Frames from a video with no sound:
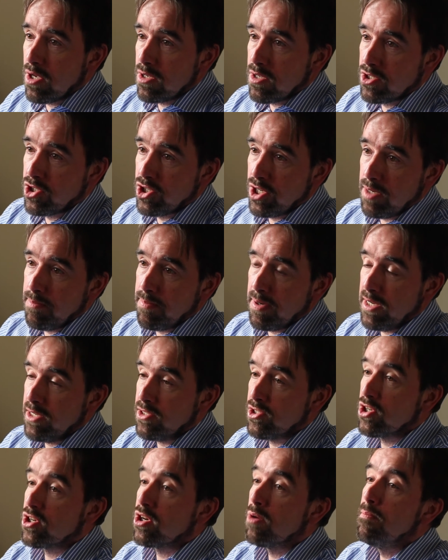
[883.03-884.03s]
a GP
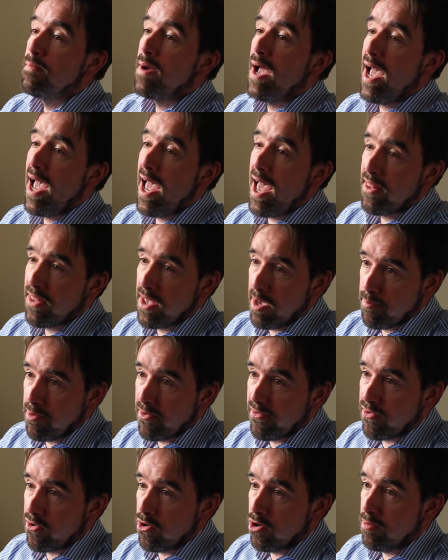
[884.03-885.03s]
to compare their
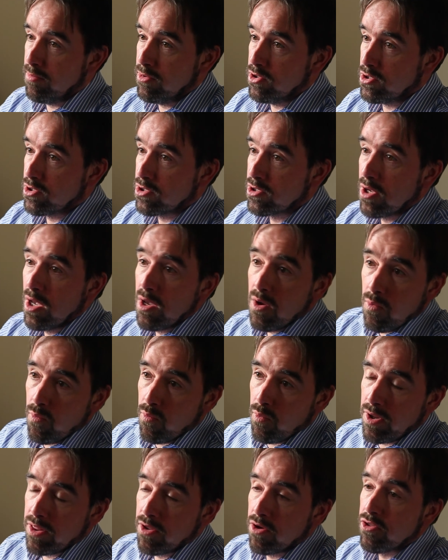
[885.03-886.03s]
performance
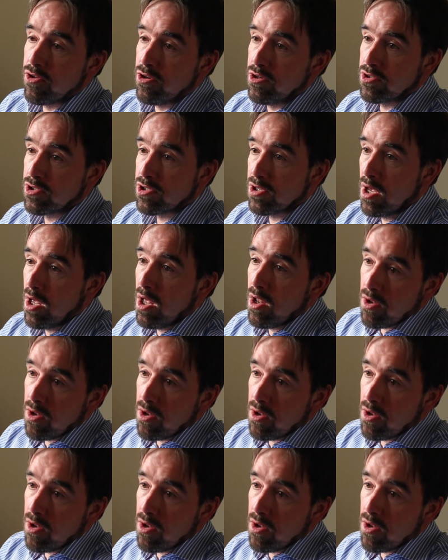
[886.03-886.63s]
with others,